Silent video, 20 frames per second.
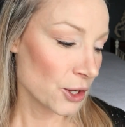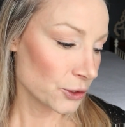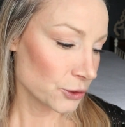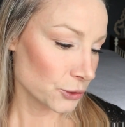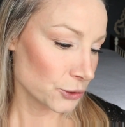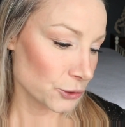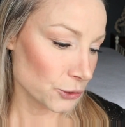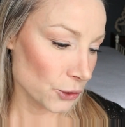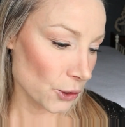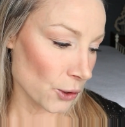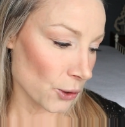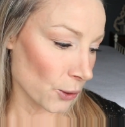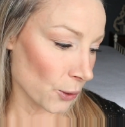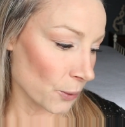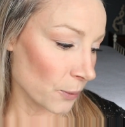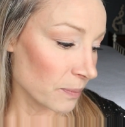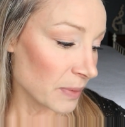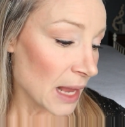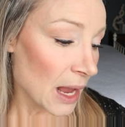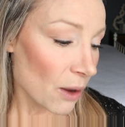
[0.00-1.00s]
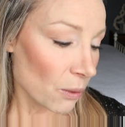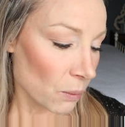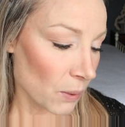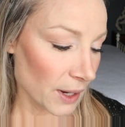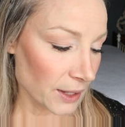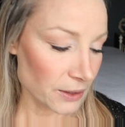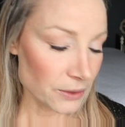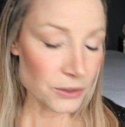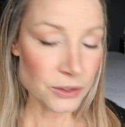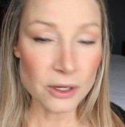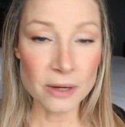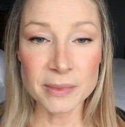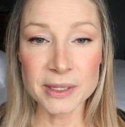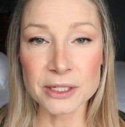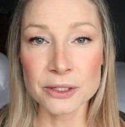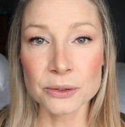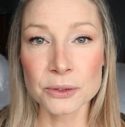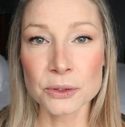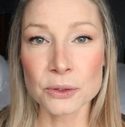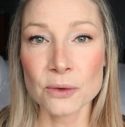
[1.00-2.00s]
So what you saw
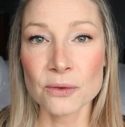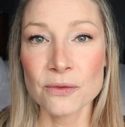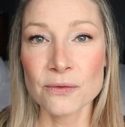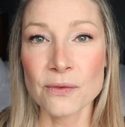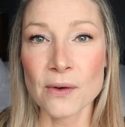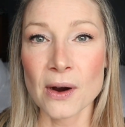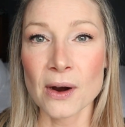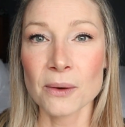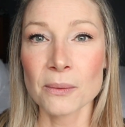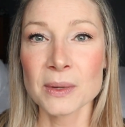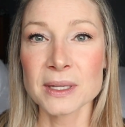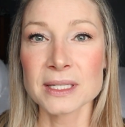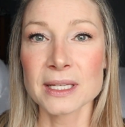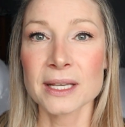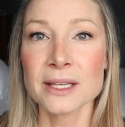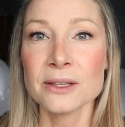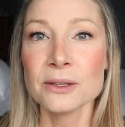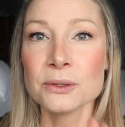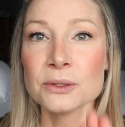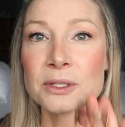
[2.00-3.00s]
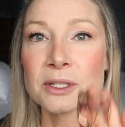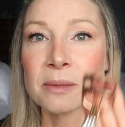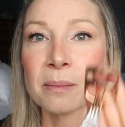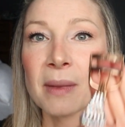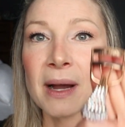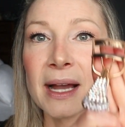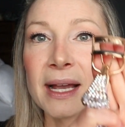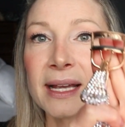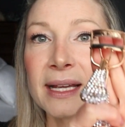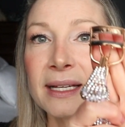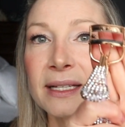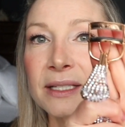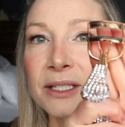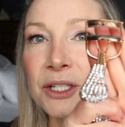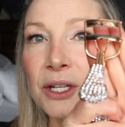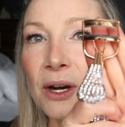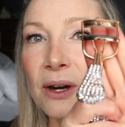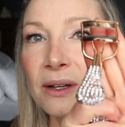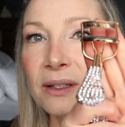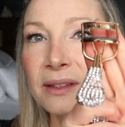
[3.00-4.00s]
me do so far was I used my
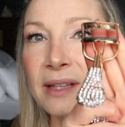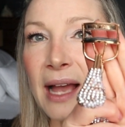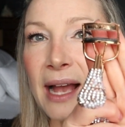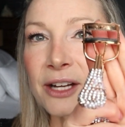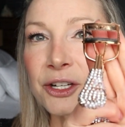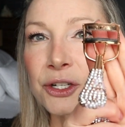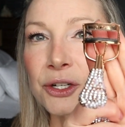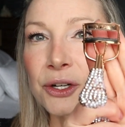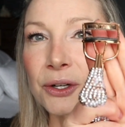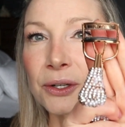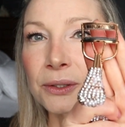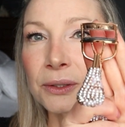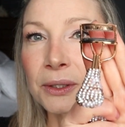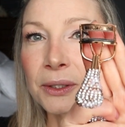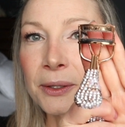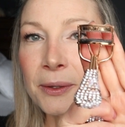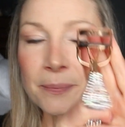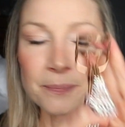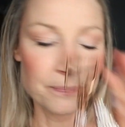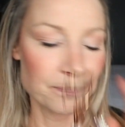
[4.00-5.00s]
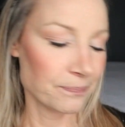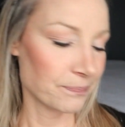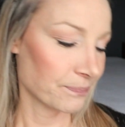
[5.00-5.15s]
Tarte Lash Curler,